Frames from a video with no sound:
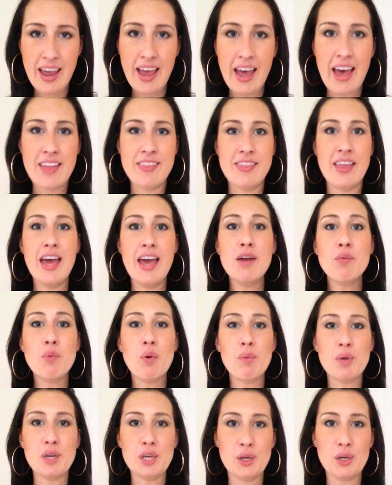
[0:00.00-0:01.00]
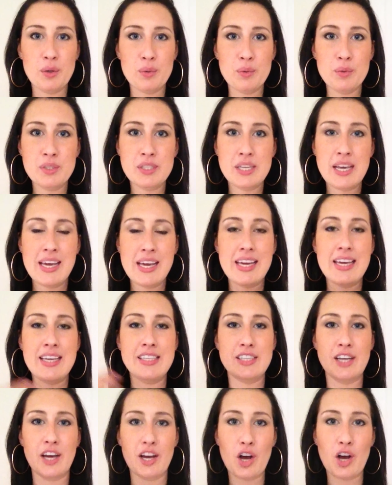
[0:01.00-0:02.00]
And then what we use
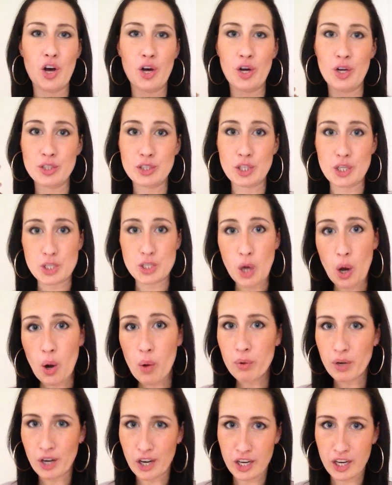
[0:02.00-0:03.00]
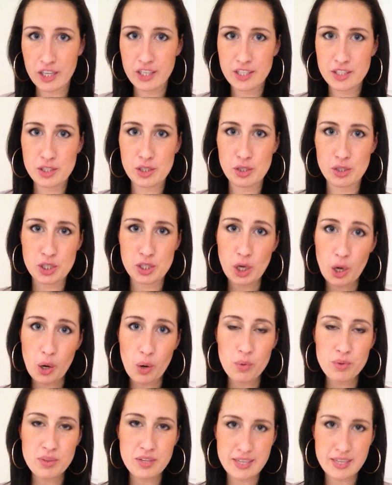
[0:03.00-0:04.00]
is called a toner to
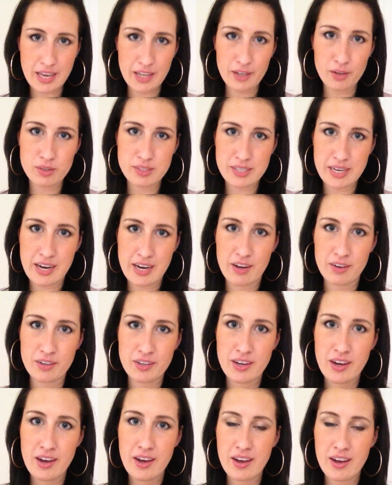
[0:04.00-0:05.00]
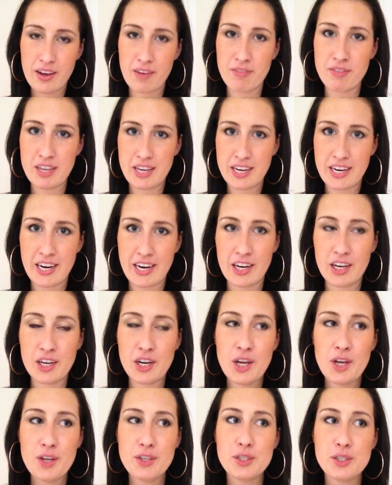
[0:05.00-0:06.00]
tone the yellow down of the hair.
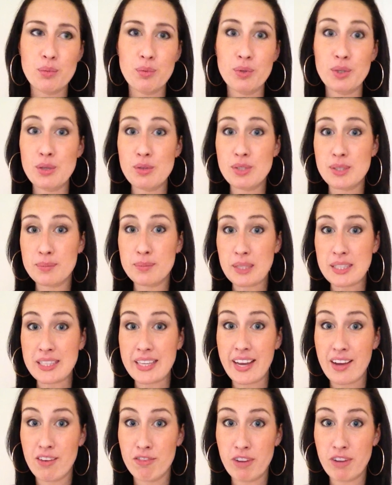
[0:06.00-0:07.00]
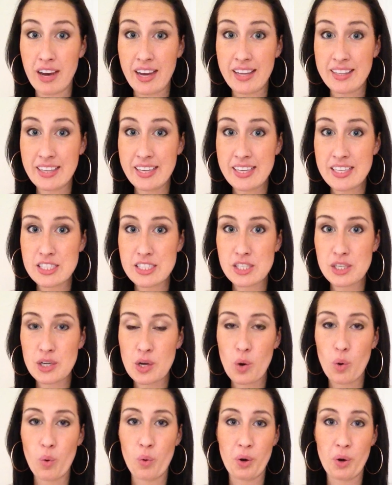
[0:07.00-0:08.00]
So we use something like a violet
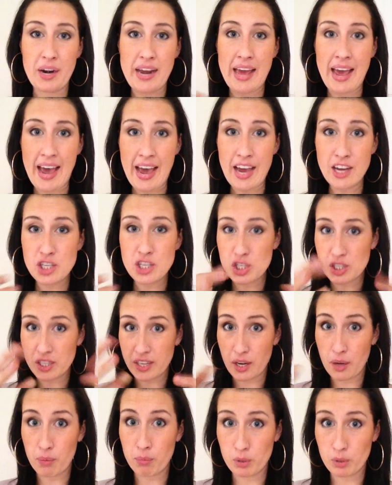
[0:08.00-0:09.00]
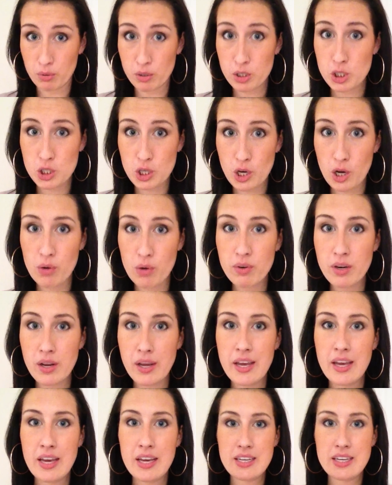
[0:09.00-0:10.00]
or an ash, like a bluish tone,
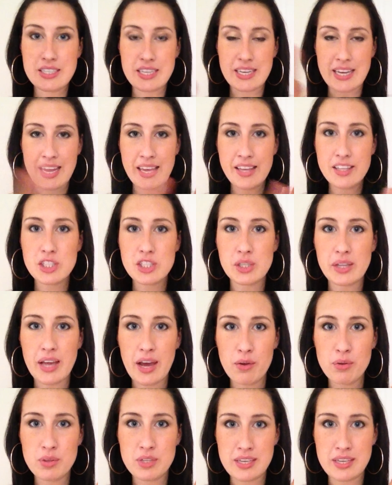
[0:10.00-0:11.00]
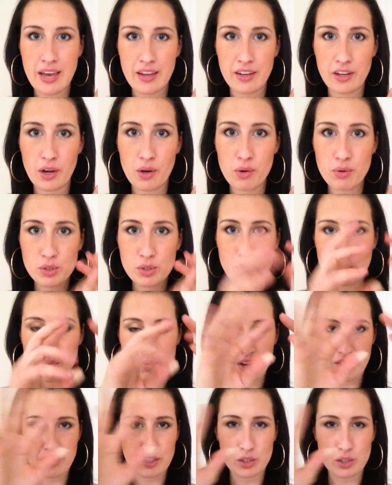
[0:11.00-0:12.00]
to cancel out the yellow so you
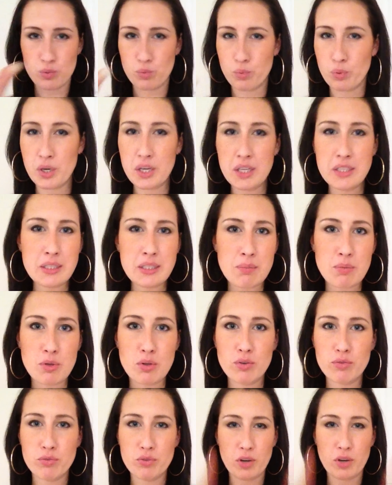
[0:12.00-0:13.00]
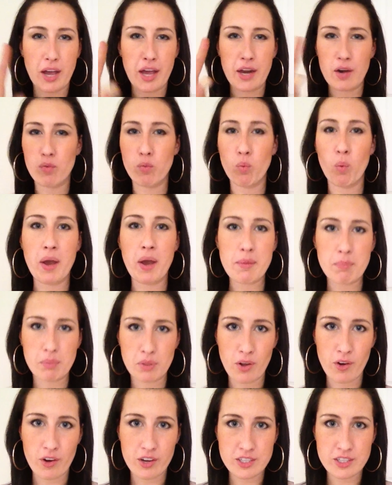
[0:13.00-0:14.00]
get this really beautiful kind of white
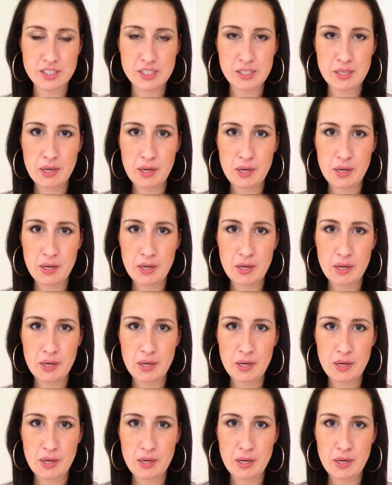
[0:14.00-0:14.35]
blonde.